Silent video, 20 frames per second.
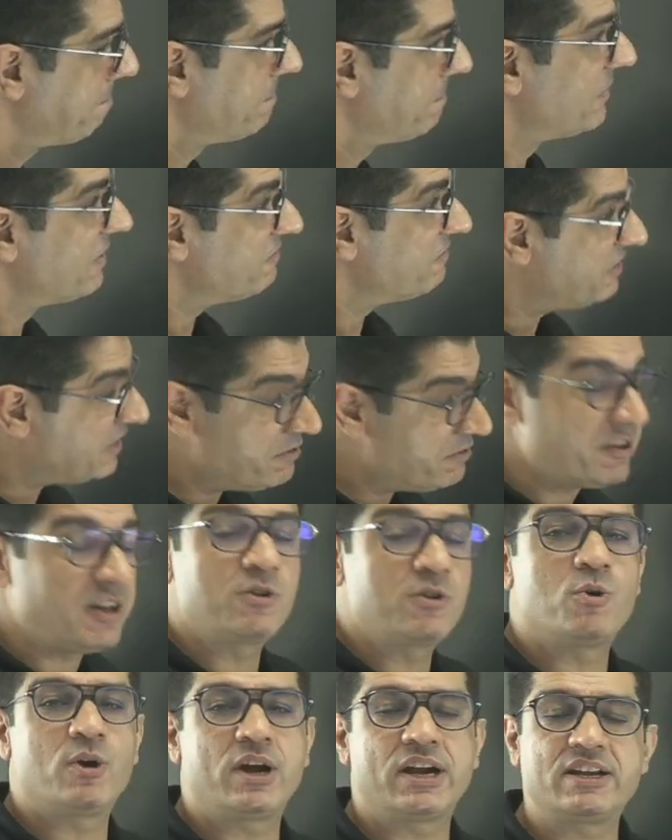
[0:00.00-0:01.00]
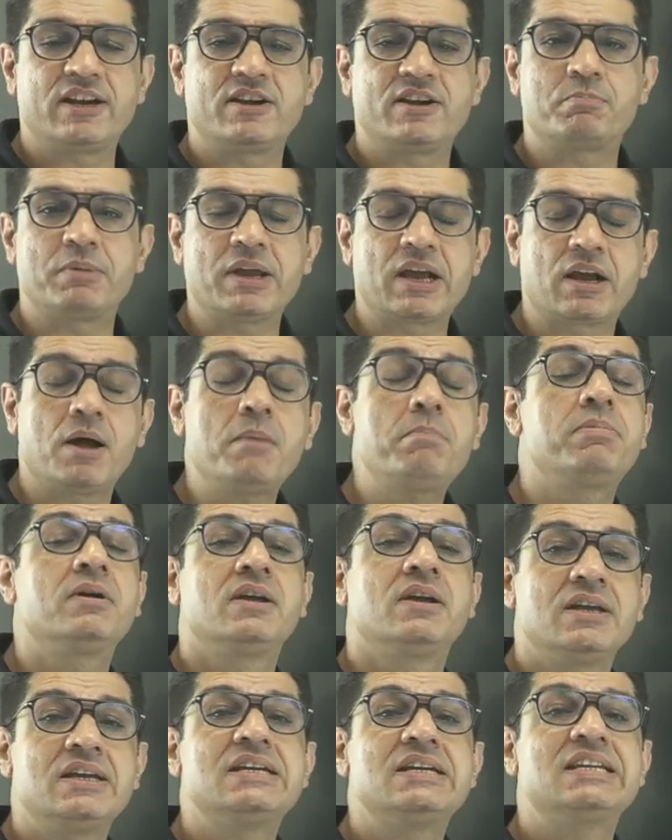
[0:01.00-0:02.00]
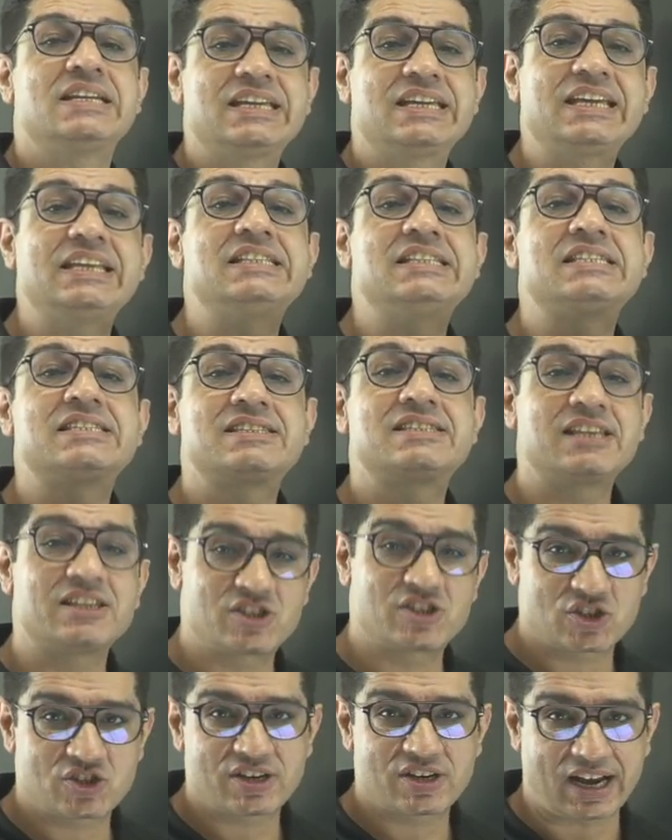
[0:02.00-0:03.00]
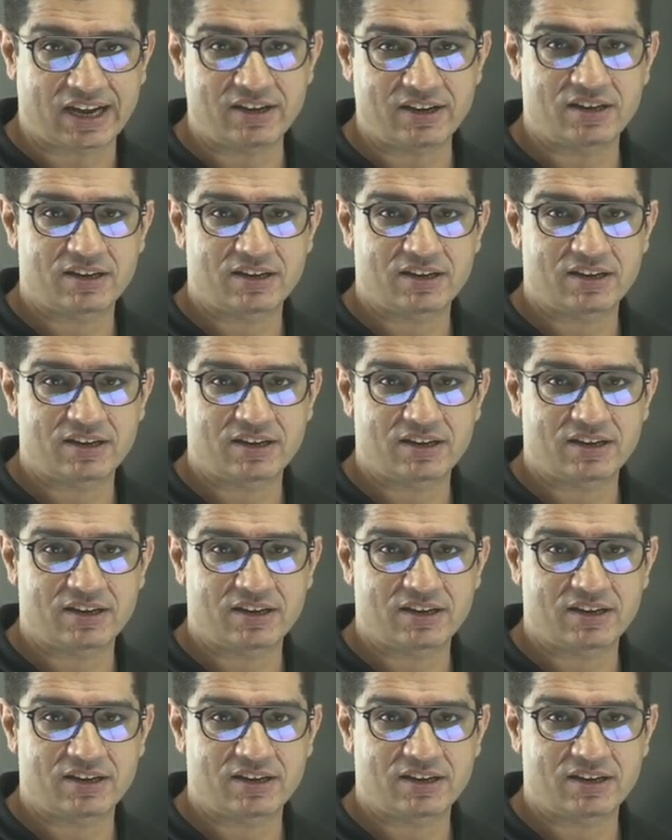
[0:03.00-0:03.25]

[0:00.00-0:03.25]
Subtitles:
we will go ahead and pick up insistent.